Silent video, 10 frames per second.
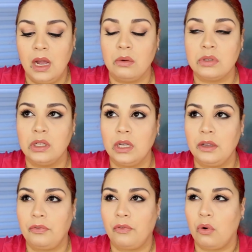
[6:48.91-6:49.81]
I was
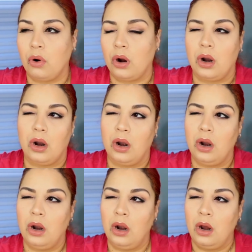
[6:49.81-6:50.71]
looking for...
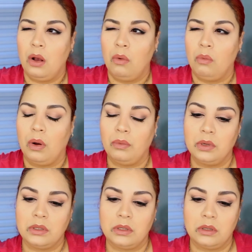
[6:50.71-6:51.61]
What
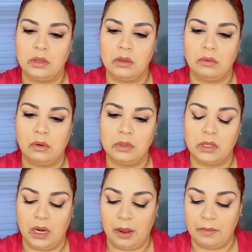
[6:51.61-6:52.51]
was
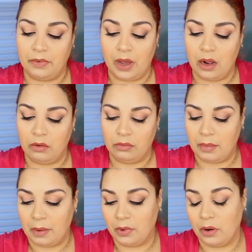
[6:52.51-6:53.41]
the name of it? I don't
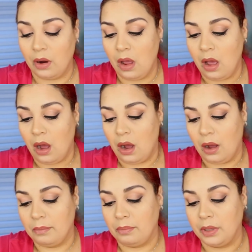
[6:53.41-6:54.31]
remember.
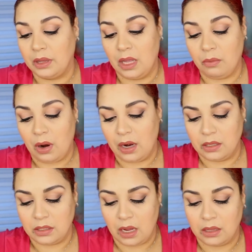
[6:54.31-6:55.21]
But they were out
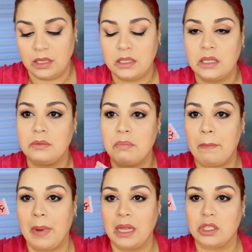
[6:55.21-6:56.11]
of stock. This is
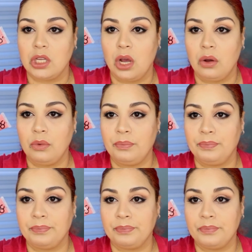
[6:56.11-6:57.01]
Memento. You
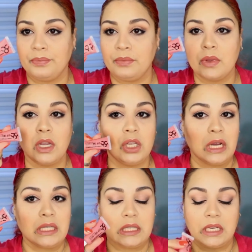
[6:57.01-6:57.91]

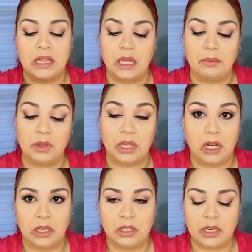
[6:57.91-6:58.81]
guys see a theme with the
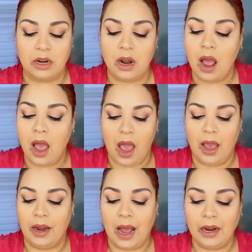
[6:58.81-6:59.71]
colors here.
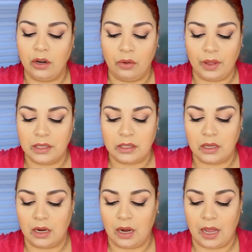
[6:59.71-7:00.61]
And I know that this is
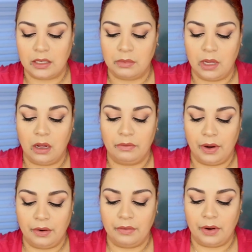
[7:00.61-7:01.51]
going to last me a
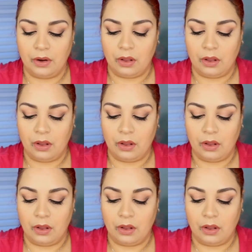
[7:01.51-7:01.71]
very, very